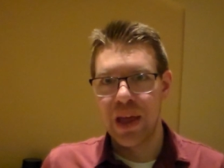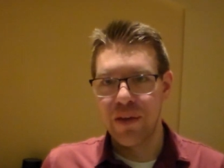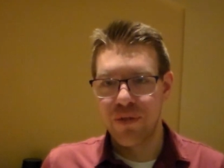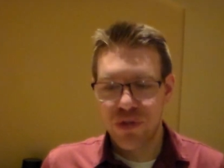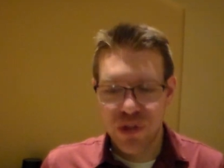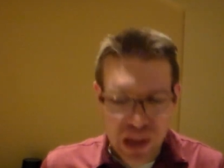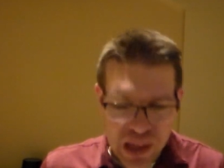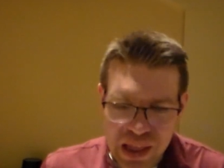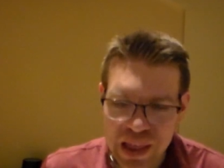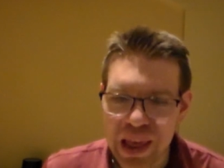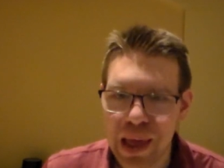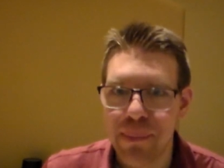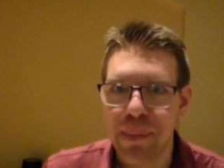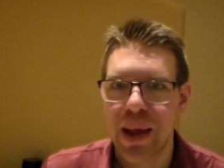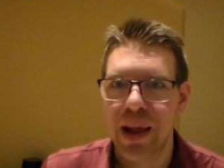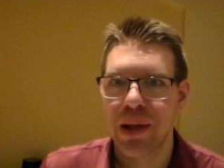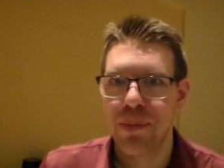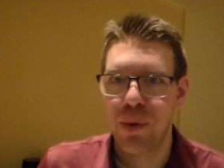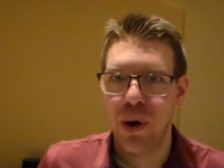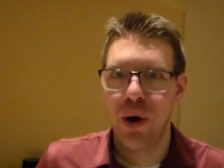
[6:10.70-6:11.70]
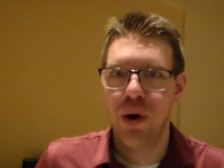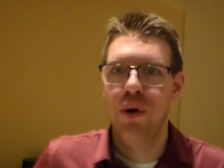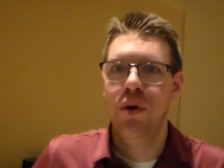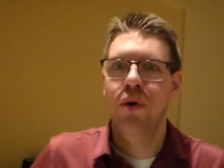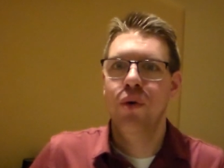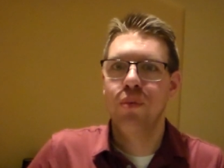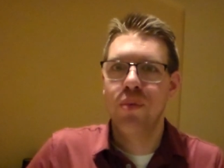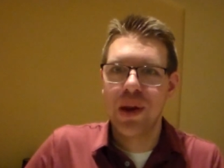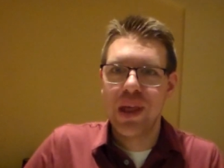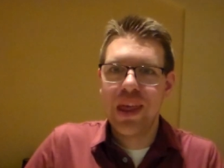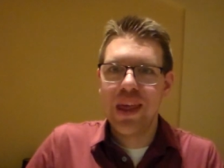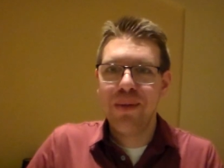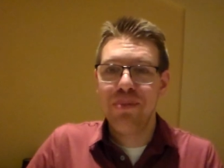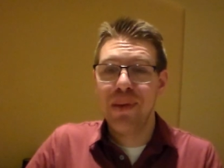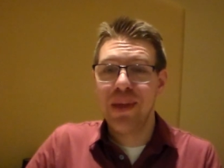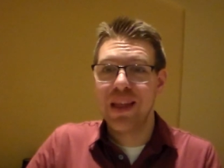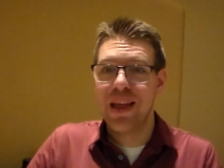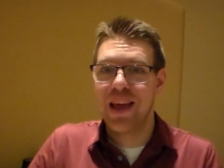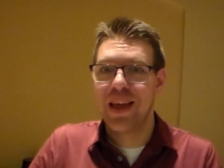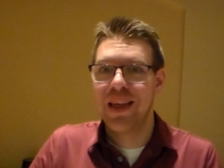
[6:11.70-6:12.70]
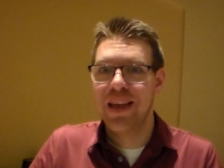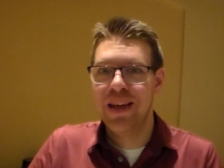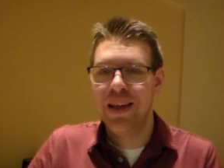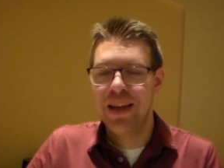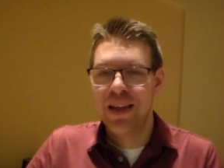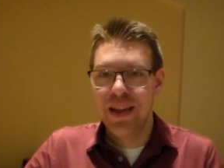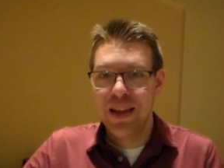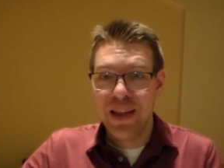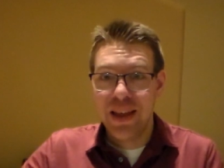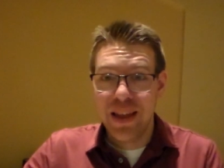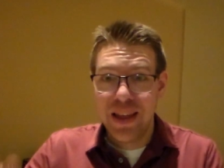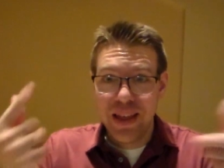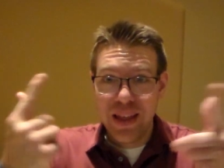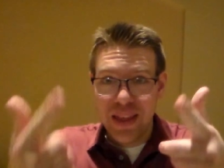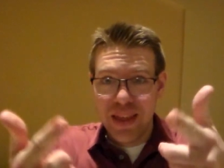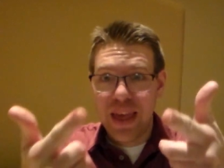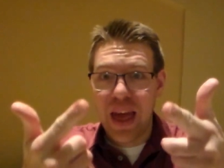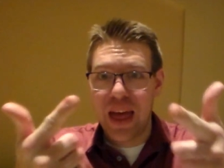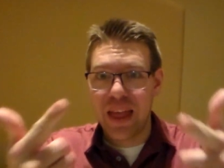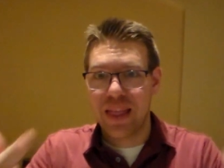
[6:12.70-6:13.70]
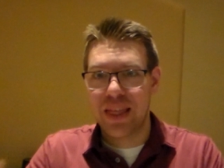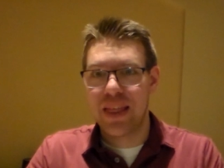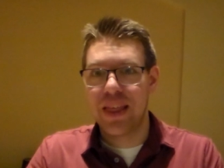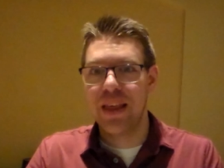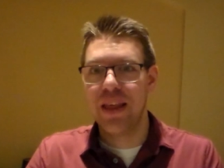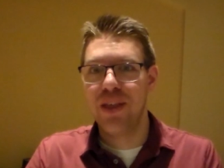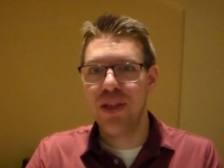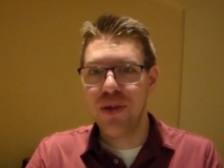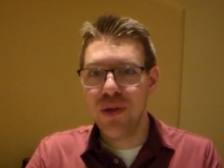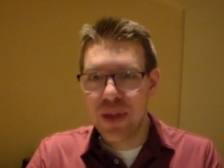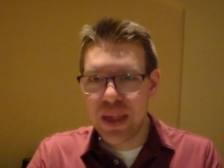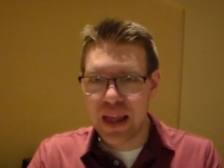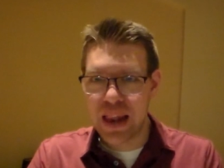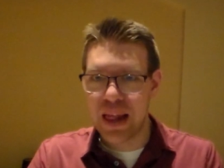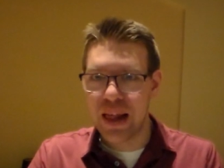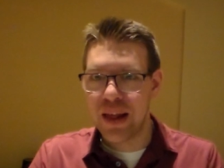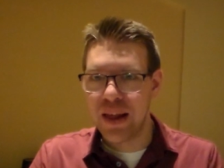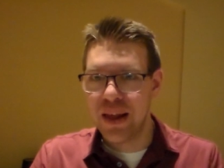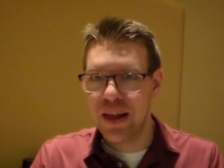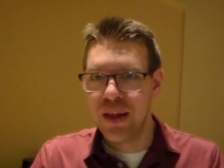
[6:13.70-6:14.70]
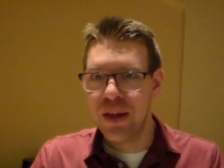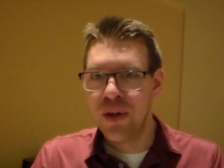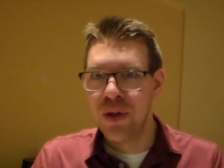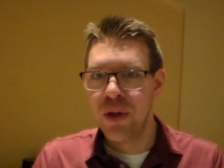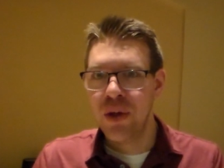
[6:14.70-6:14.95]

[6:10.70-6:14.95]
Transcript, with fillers: If Jesus came back tomorrow, would he be like, yes, you did it.